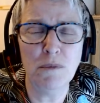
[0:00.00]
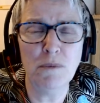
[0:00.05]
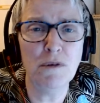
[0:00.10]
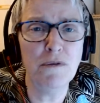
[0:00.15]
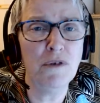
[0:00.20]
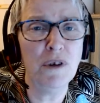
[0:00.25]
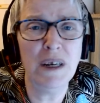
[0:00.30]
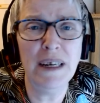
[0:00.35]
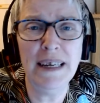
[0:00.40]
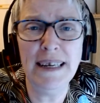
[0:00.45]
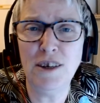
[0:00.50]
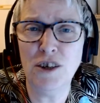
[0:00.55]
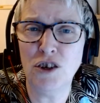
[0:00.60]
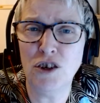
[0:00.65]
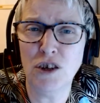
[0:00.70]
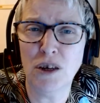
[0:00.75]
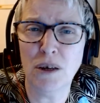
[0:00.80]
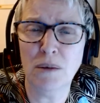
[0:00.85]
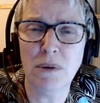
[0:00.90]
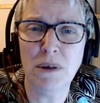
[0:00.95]
but for
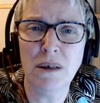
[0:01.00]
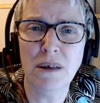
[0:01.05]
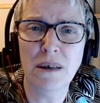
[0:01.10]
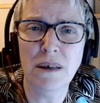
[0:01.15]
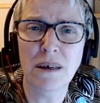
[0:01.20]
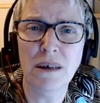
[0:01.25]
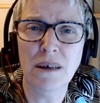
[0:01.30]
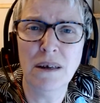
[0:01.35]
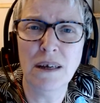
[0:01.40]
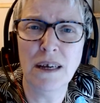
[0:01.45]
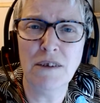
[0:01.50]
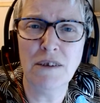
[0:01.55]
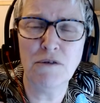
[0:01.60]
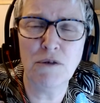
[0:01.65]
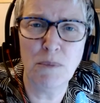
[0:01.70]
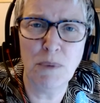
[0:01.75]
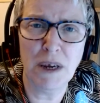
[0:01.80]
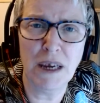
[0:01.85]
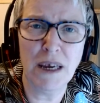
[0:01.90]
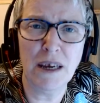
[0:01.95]
leadership and
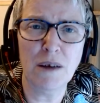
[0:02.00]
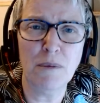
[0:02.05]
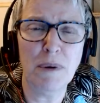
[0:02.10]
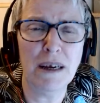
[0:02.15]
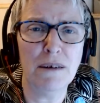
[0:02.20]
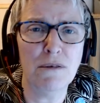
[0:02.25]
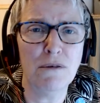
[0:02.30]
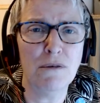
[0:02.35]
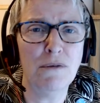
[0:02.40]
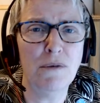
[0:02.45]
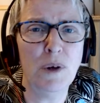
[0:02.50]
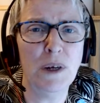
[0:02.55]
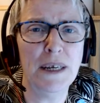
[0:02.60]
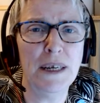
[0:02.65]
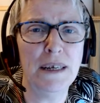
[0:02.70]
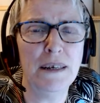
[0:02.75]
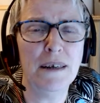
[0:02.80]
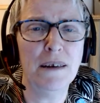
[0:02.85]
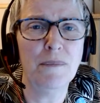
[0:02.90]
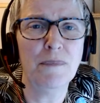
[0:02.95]
for being a powerful
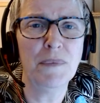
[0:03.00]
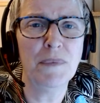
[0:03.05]
leader.